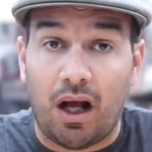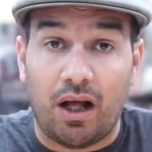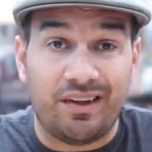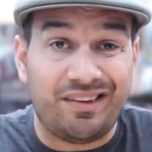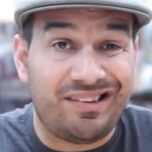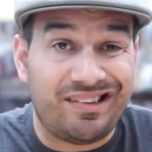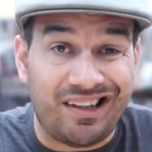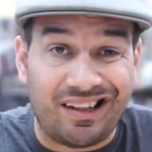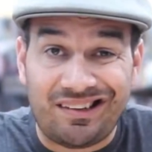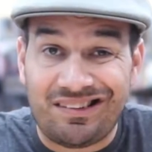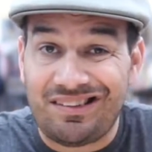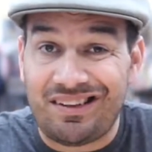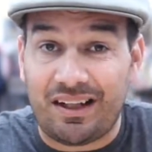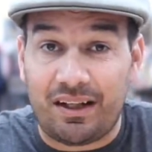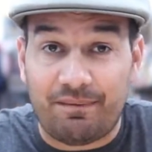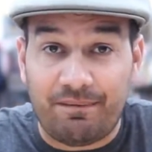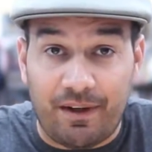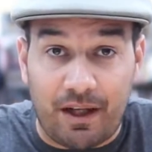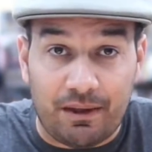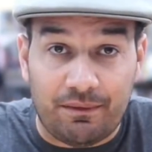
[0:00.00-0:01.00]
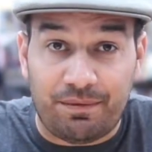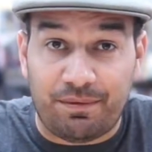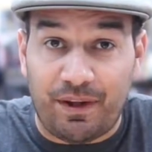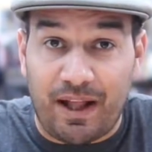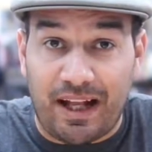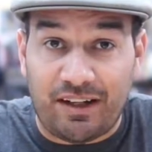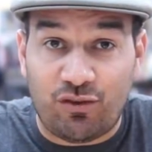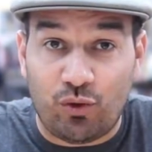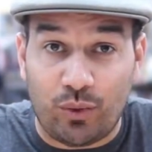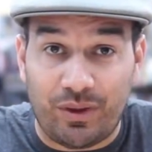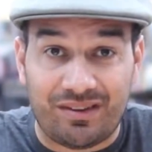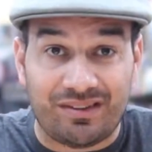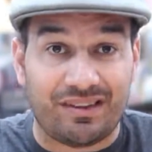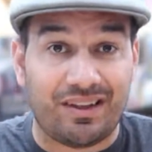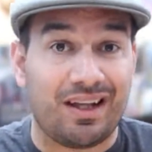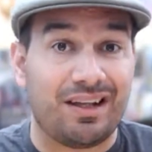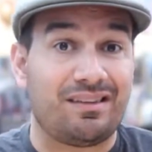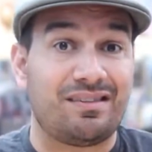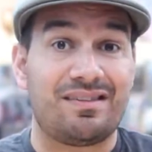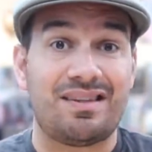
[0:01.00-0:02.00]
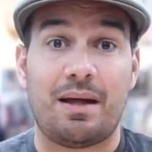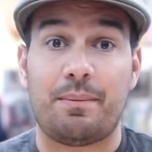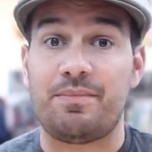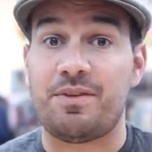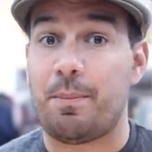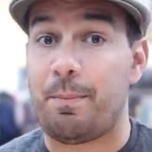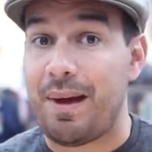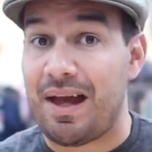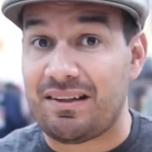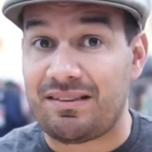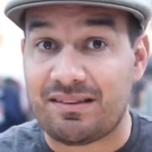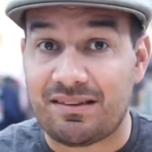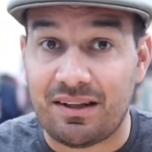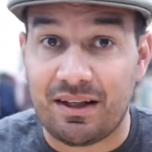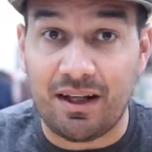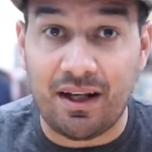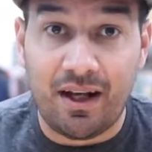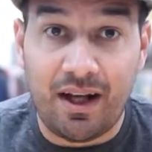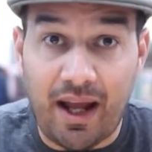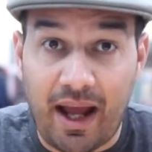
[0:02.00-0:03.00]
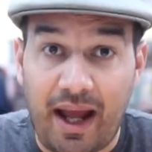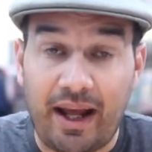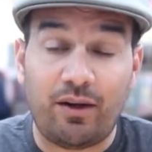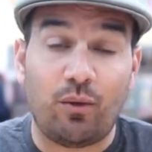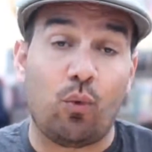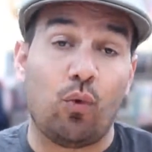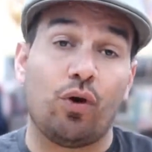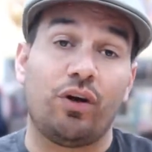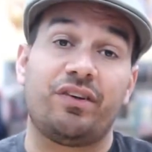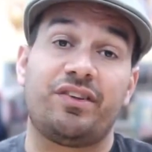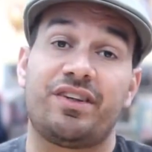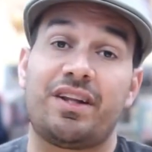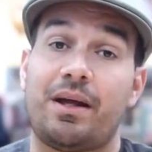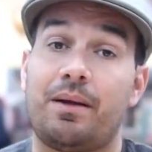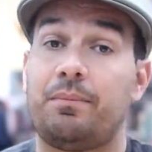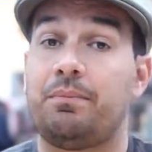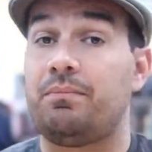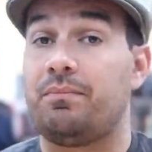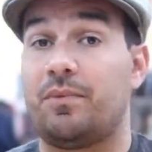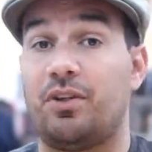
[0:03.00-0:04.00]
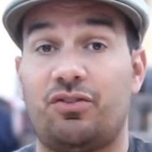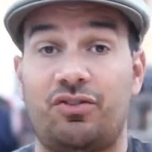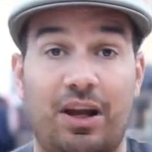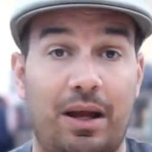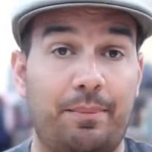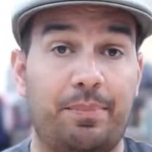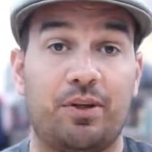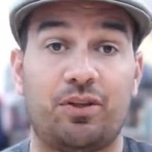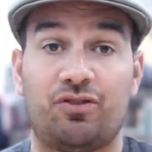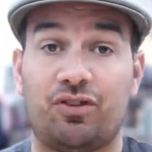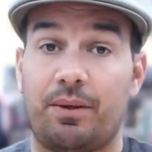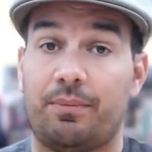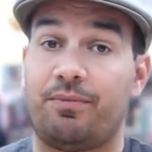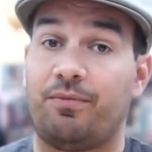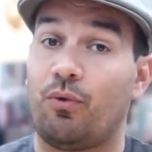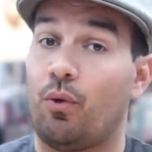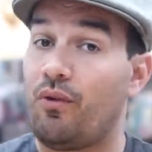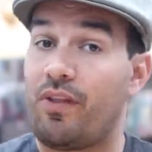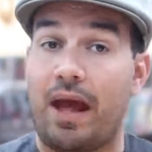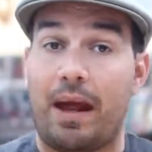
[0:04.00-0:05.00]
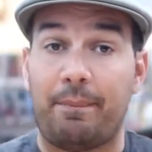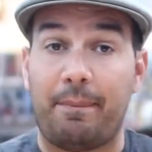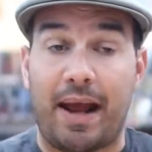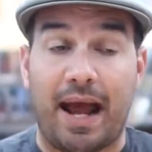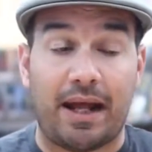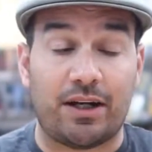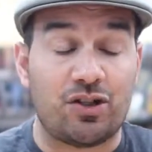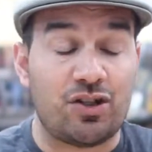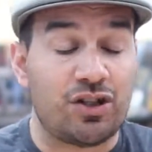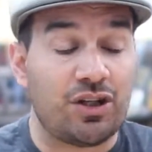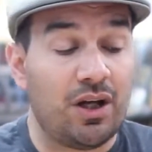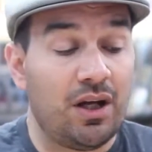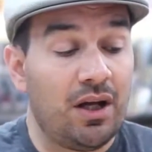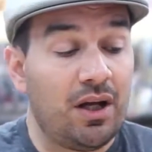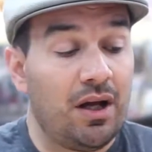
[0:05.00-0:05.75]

Zik von Flatuous likes them the best and awards them the championship for that match.